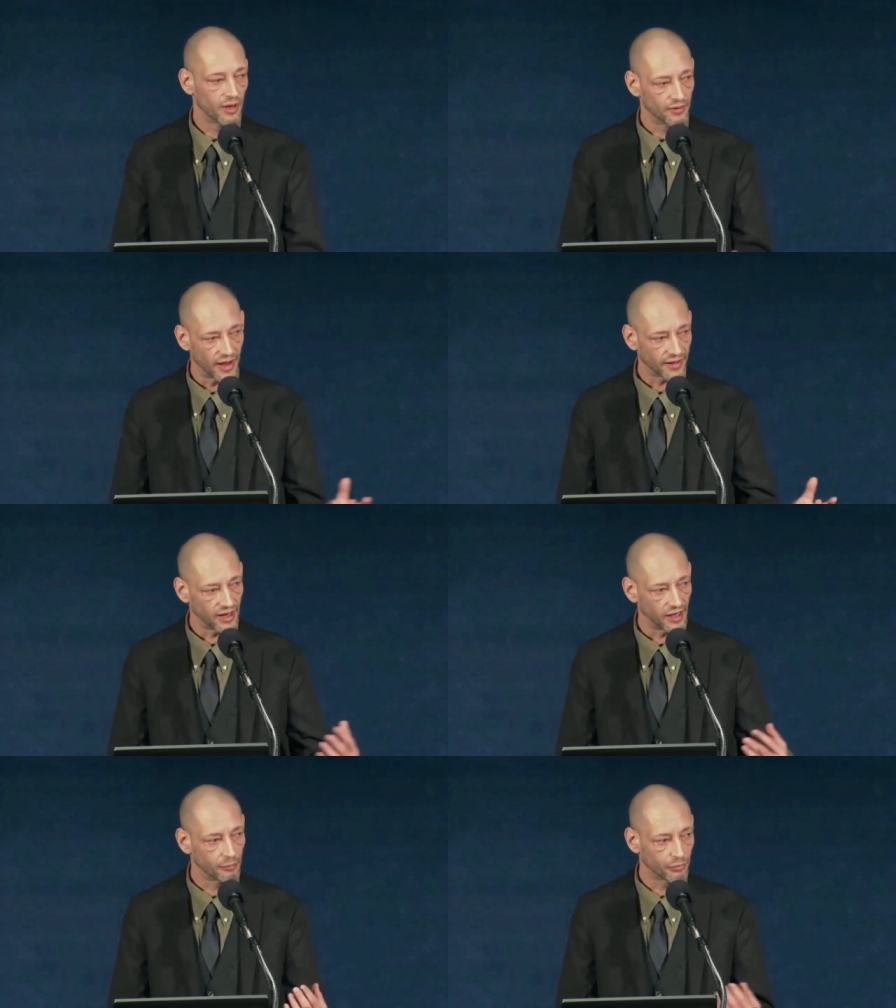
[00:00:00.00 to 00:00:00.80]
and that
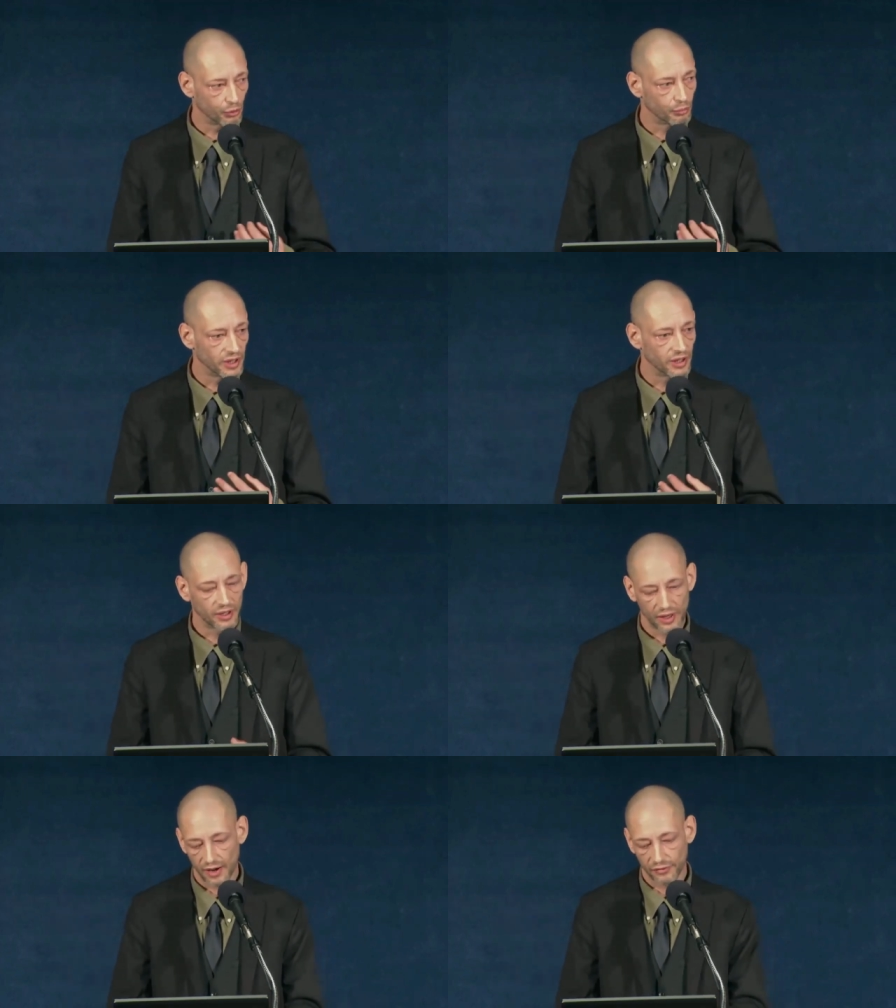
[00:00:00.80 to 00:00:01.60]
came through
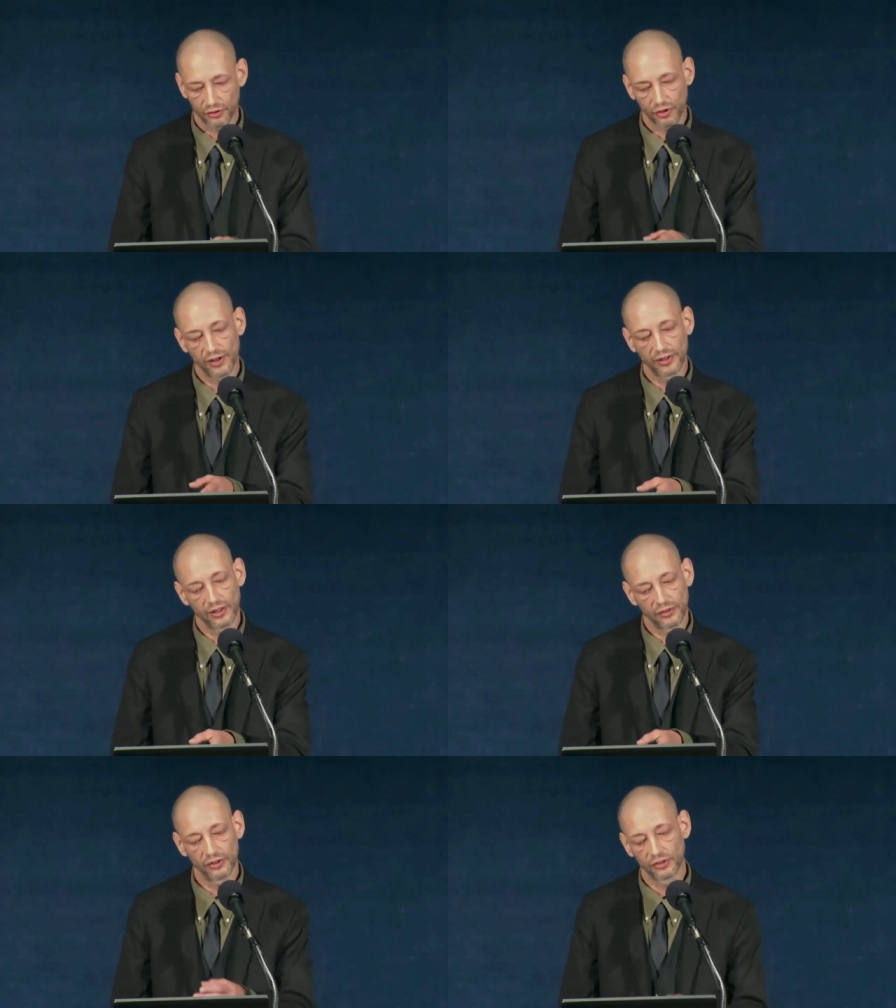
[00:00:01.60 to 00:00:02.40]
me after trying to
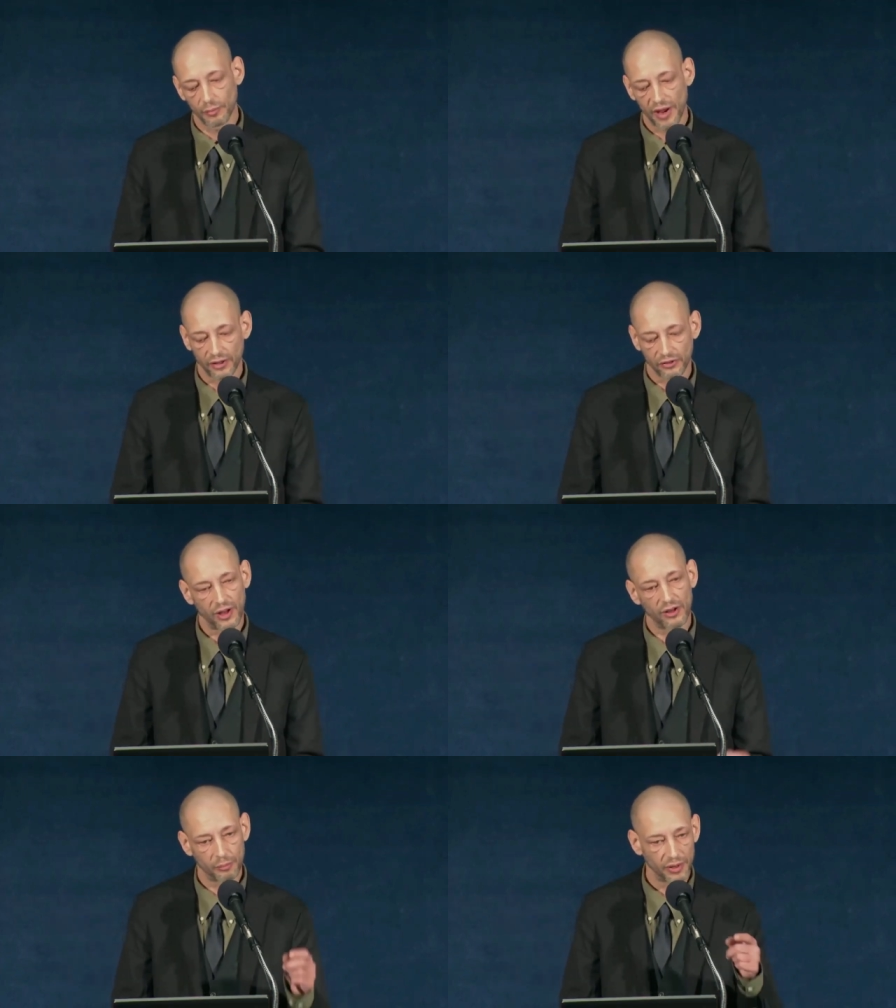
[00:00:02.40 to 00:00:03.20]
get these schematics
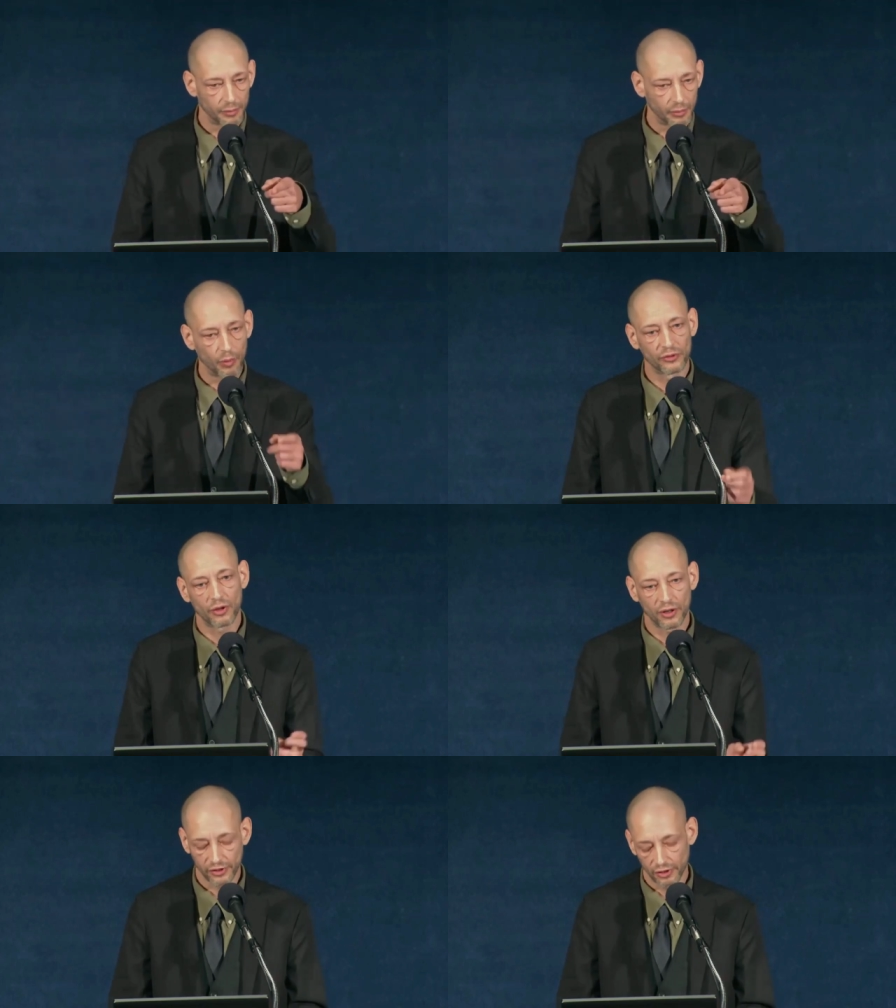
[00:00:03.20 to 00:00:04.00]
down on paper while
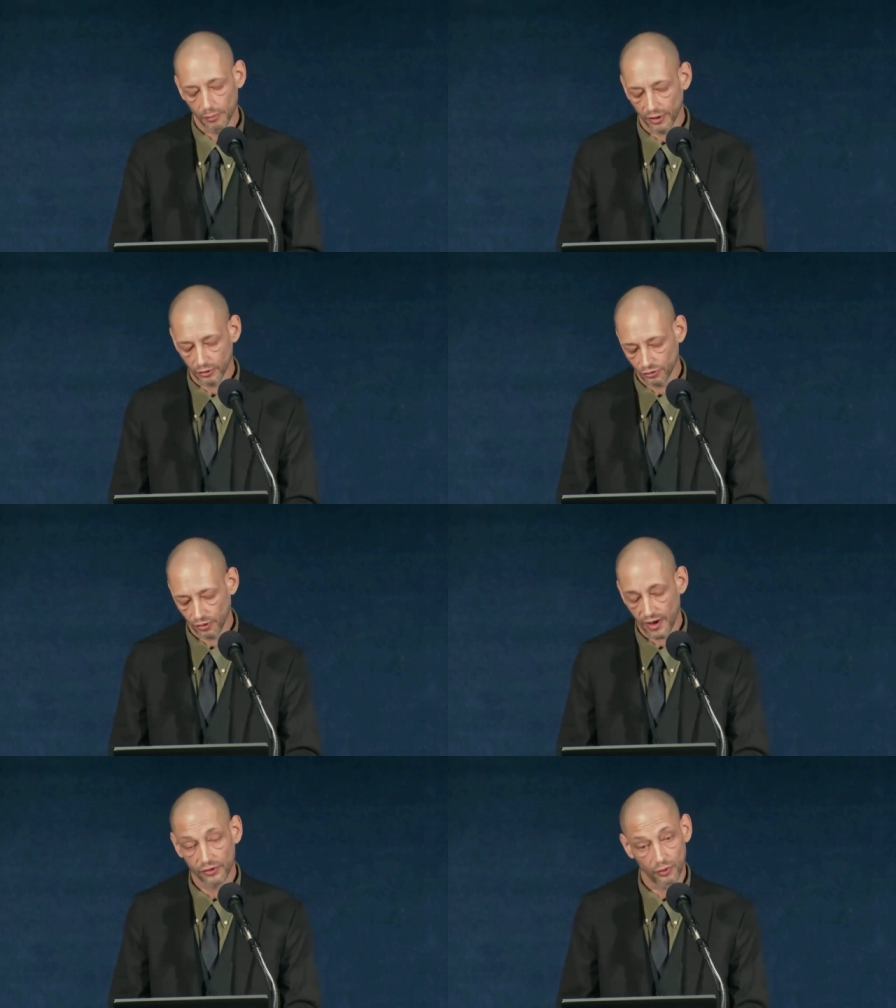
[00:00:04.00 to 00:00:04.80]
talking to Michael
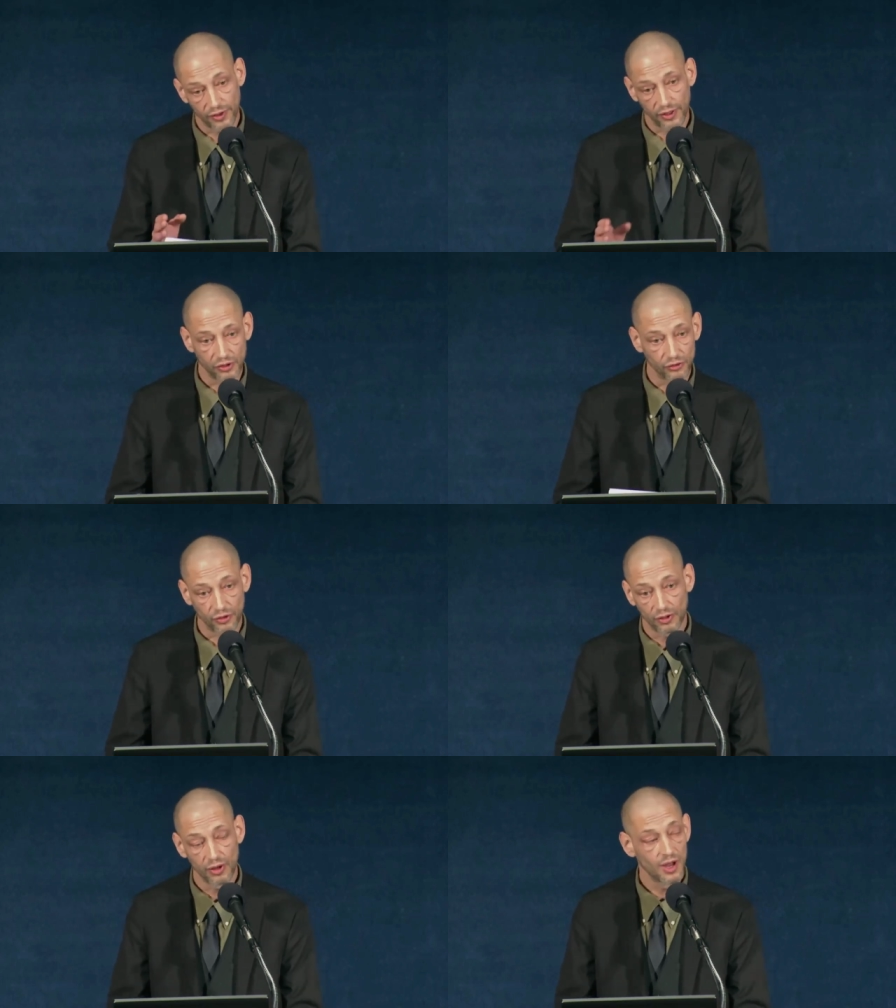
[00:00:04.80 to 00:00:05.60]
Schratt. So thank you,
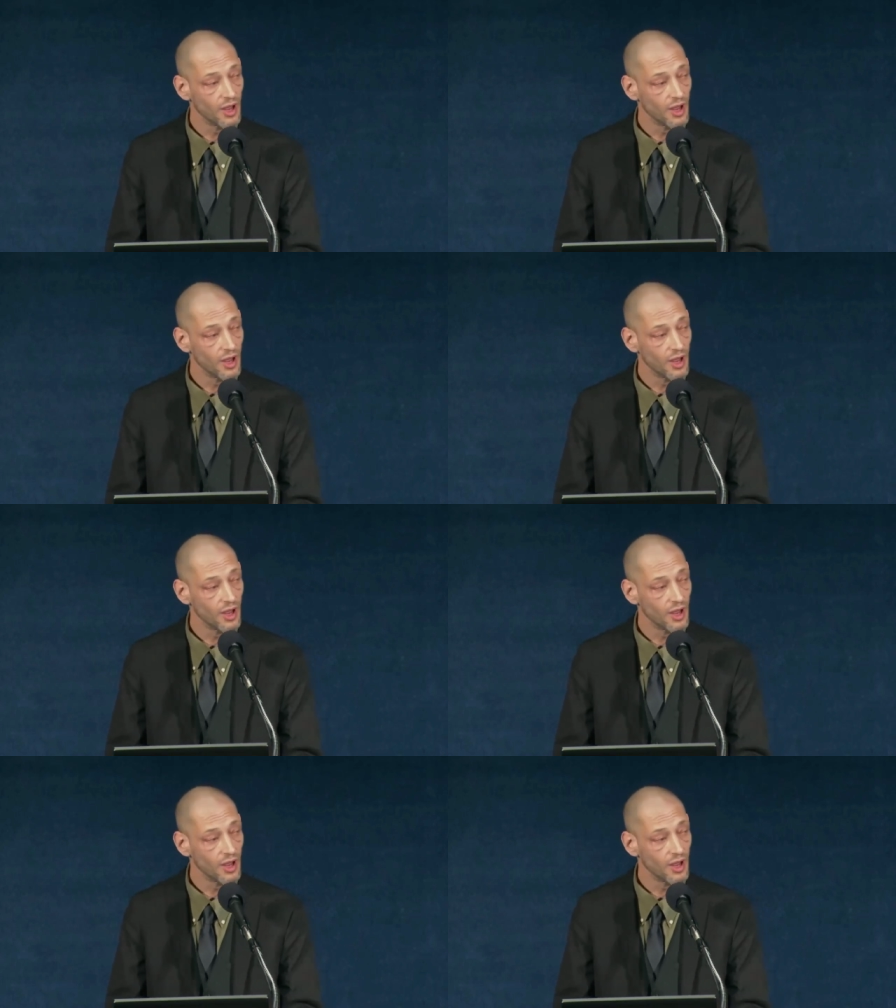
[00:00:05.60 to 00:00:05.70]
sir.